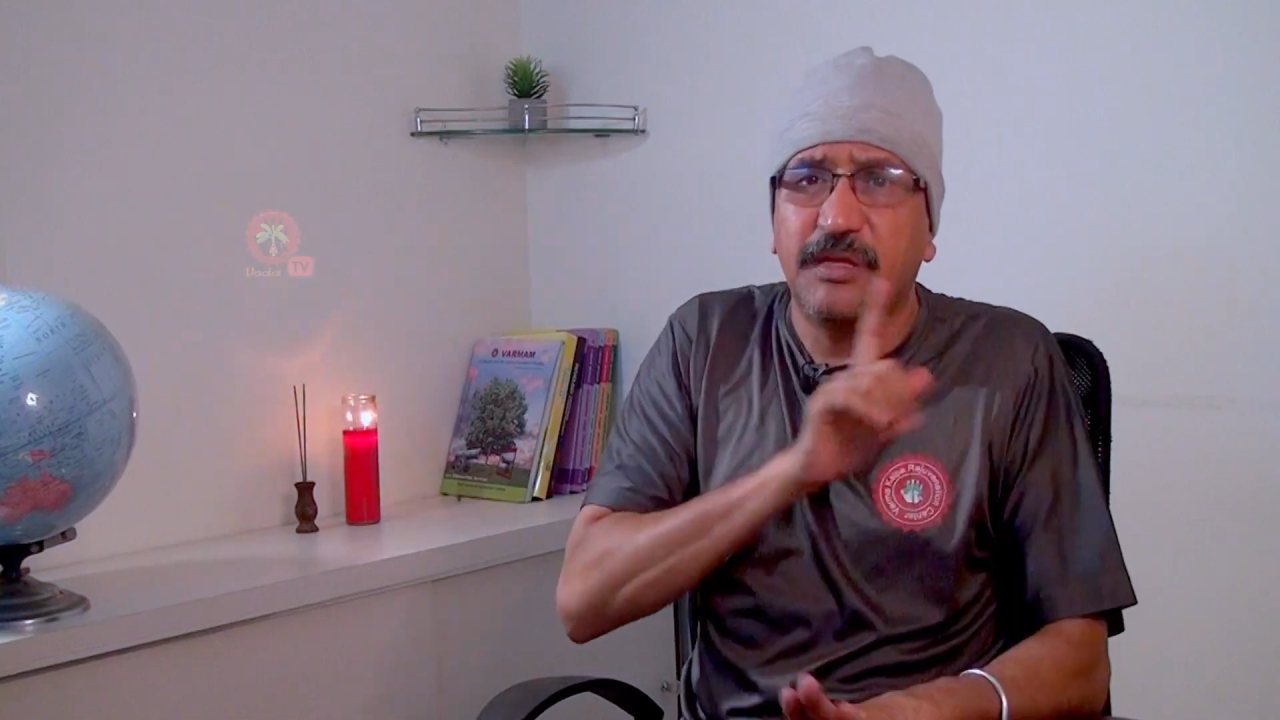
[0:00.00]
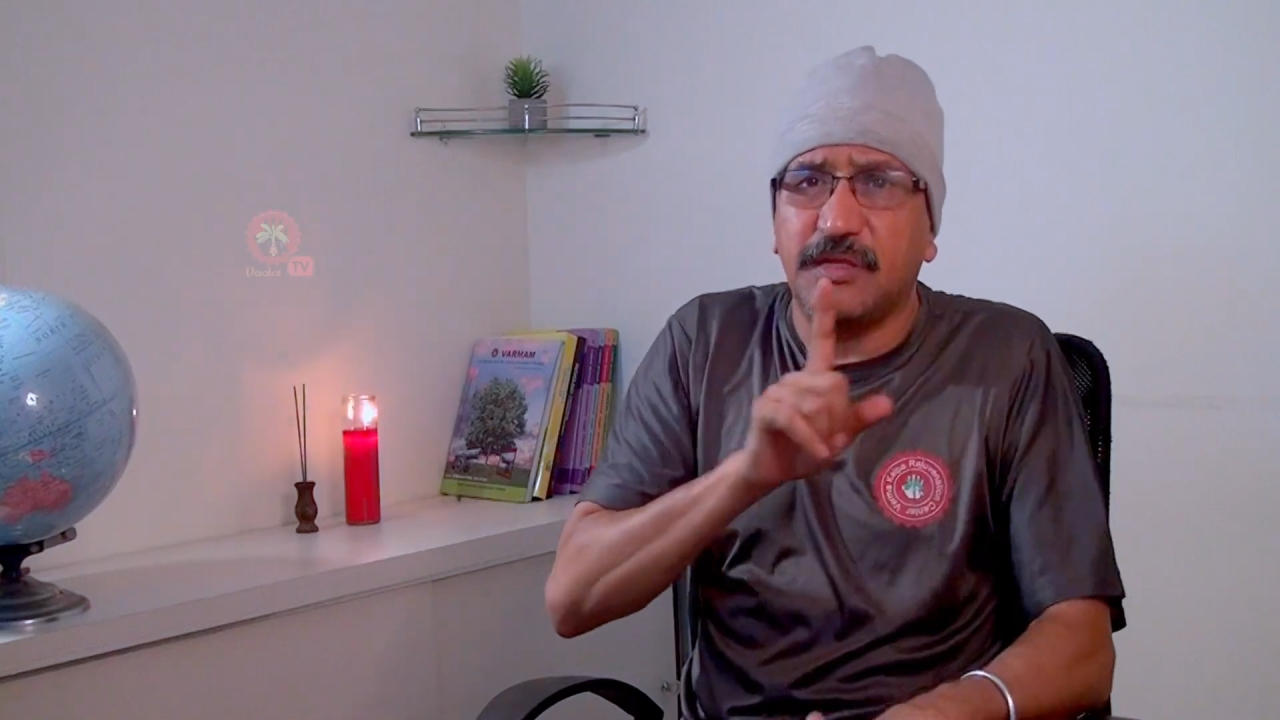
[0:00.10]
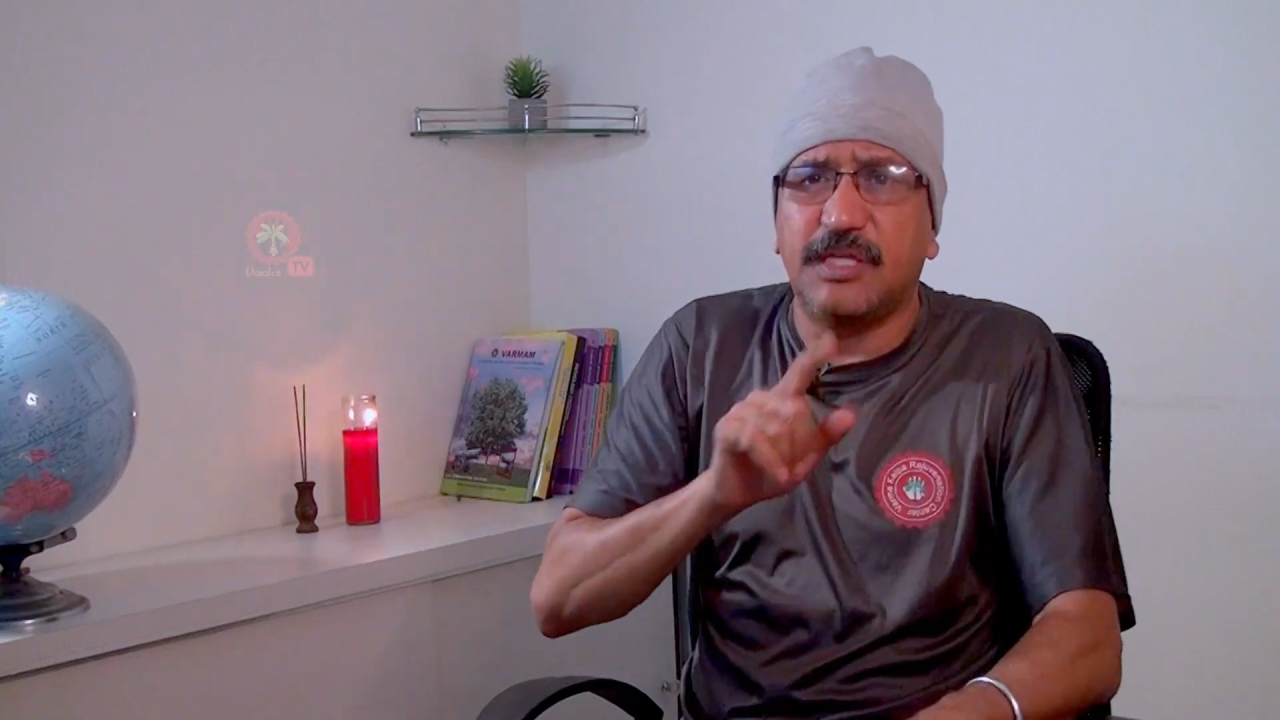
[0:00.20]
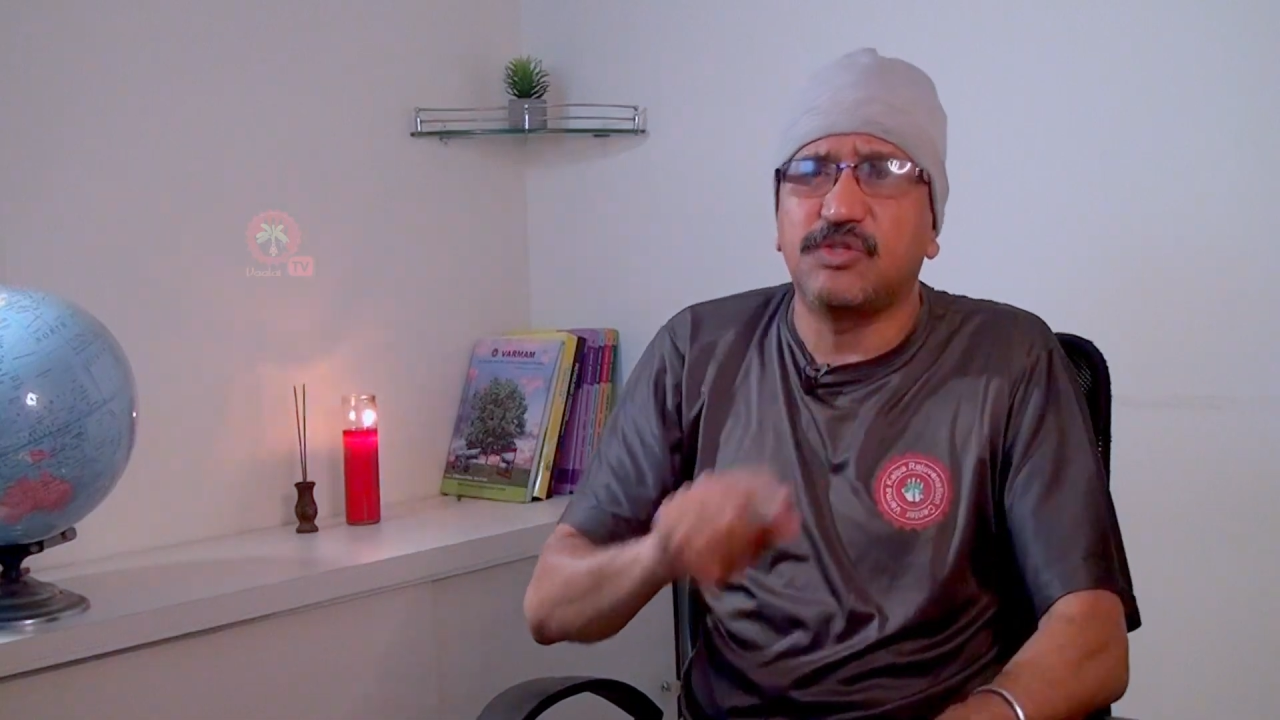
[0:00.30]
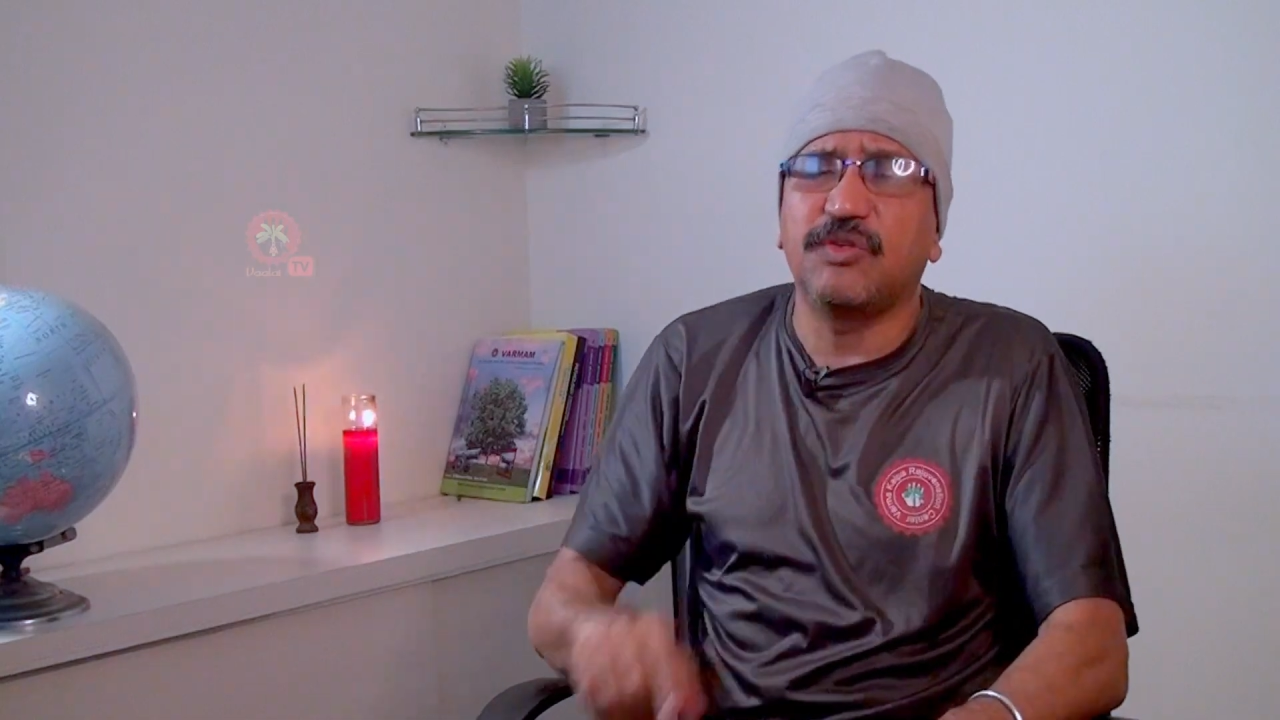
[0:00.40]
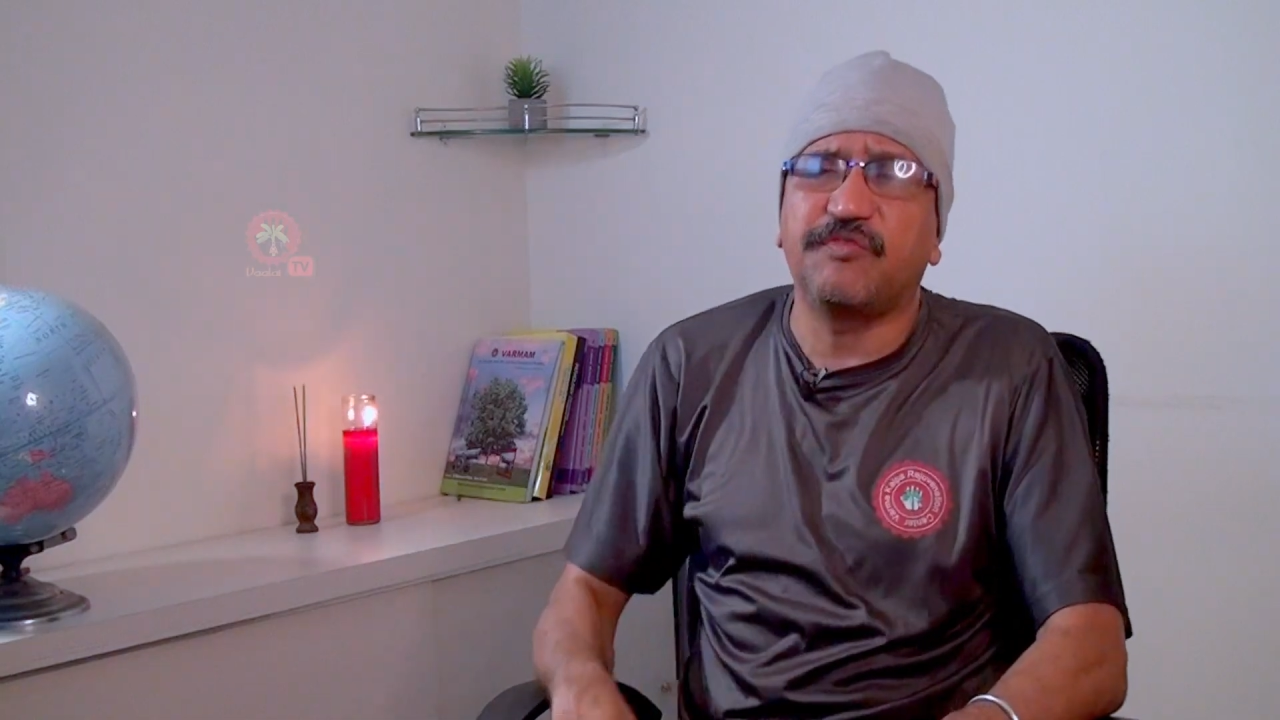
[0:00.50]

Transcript: That's how the